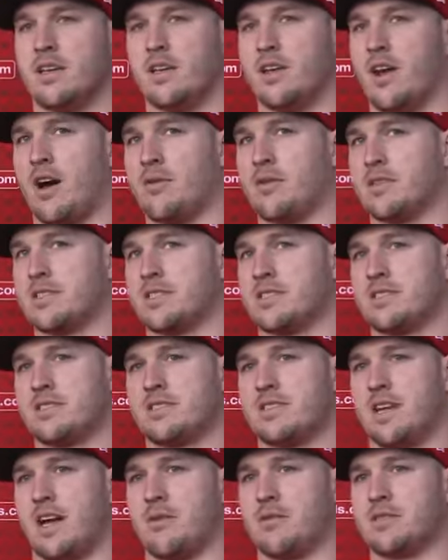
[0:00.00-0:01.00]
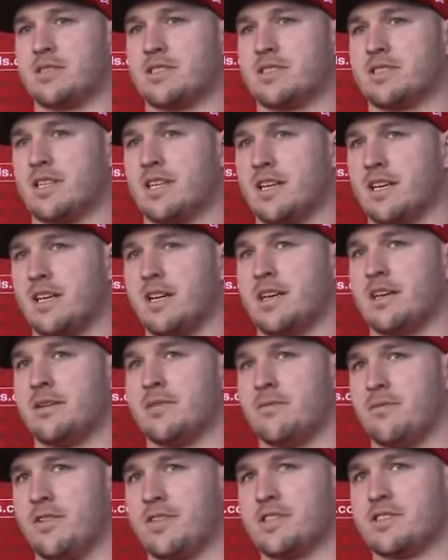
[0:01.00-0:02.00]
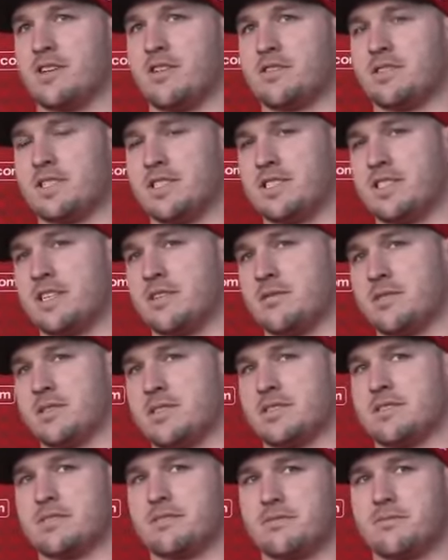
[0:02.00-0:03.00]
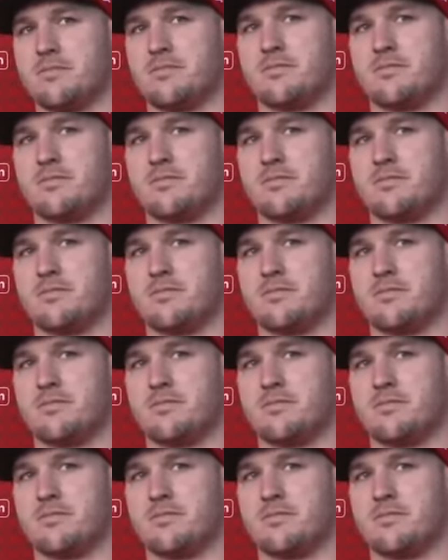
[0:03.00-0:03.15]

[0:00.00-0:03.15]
you know, I was this off season, I was